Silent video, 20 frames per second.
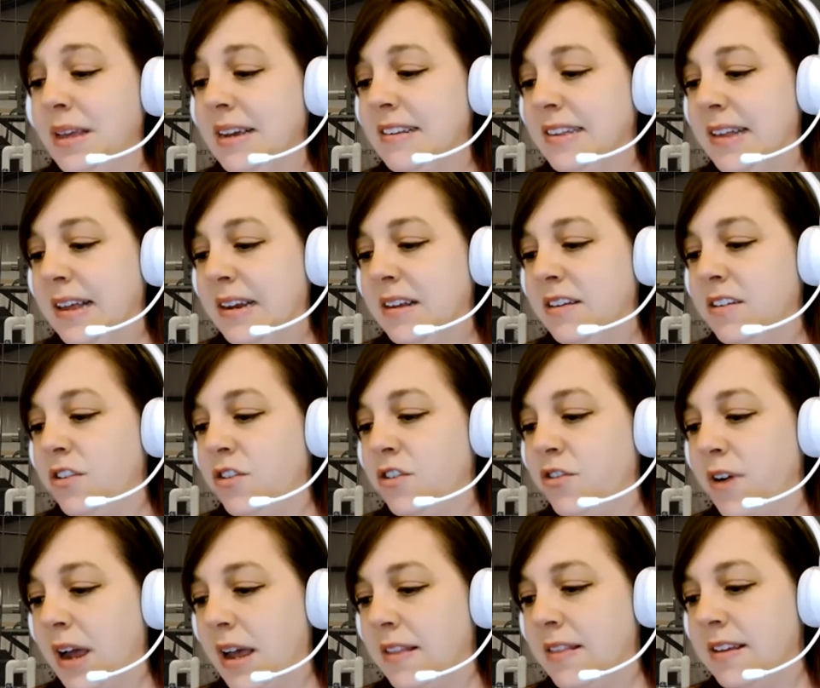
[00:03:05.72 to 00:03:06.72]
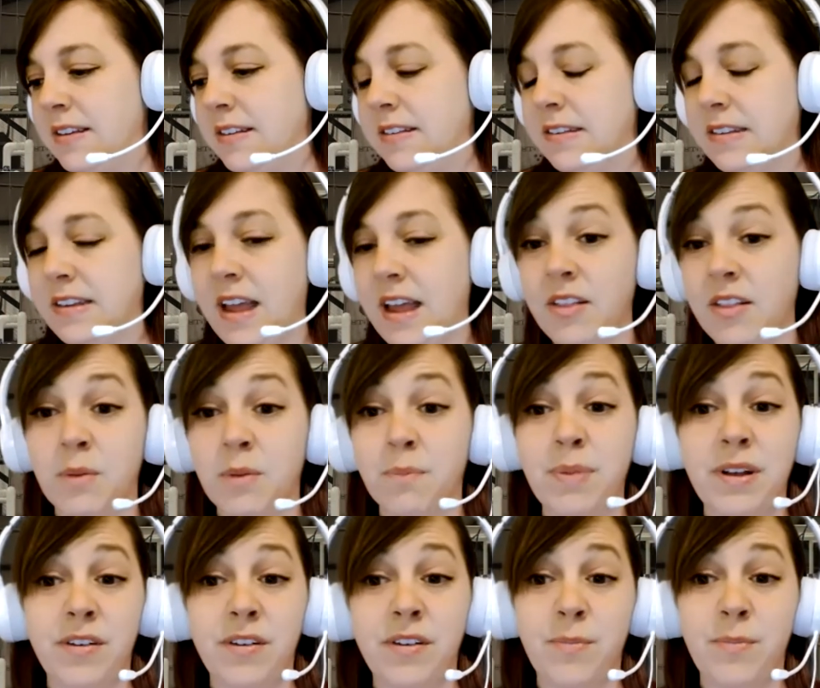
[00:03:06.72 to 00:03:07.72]
excited to try this Keller
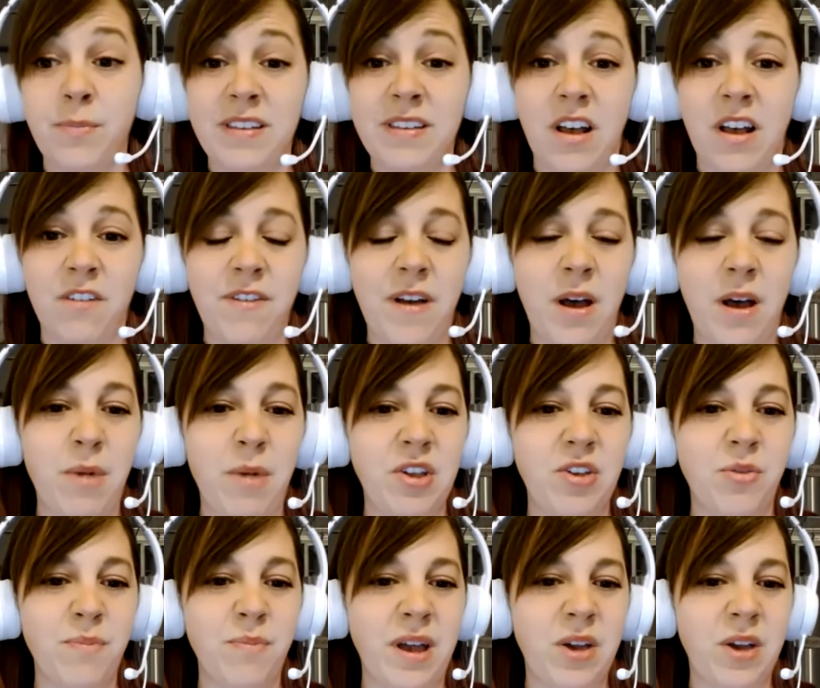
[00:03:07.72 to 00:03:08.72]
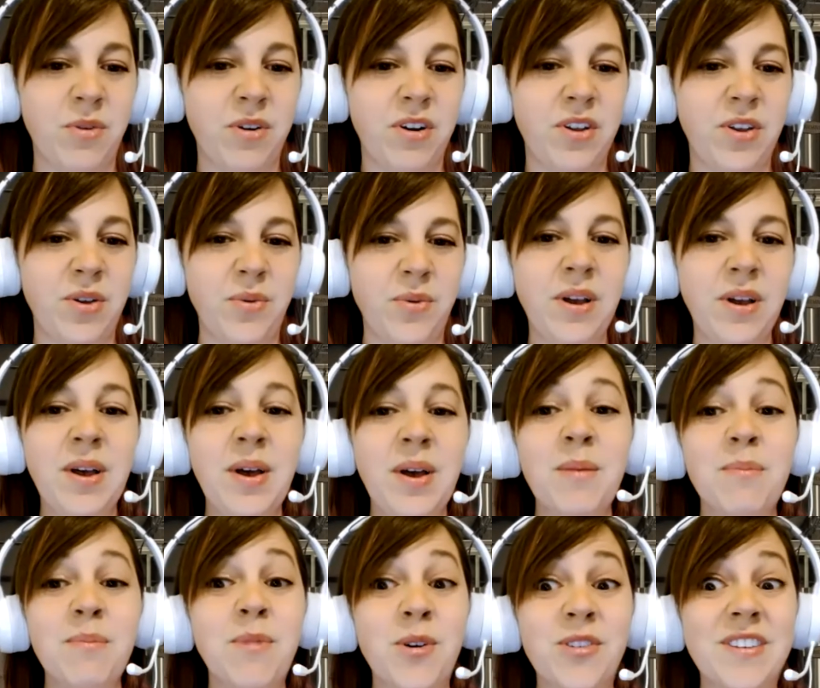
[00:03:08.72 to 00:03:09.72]
Pils myself. How about you, Mike? What are you
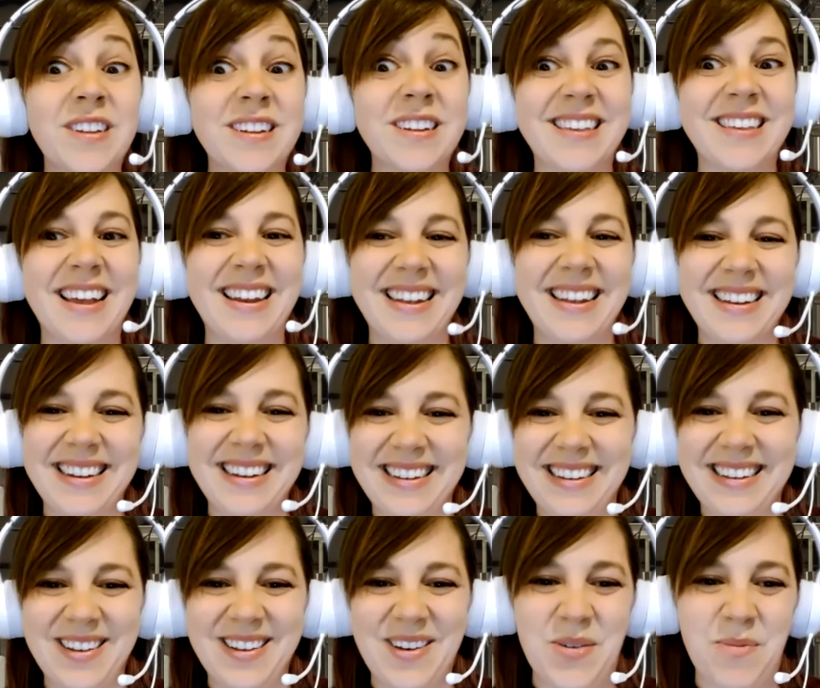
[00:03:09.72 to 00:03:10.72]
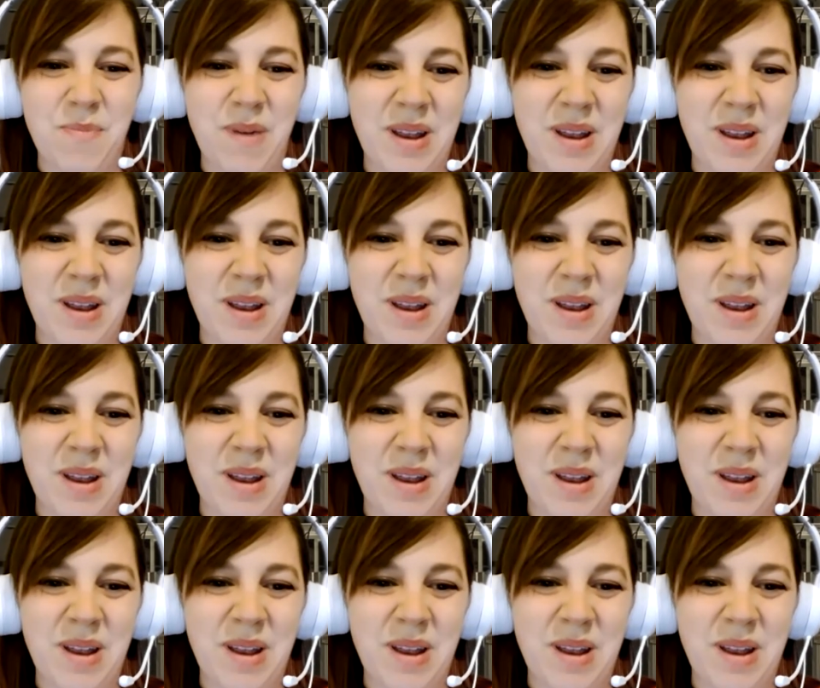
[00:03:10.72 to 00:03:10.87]
most excited to open?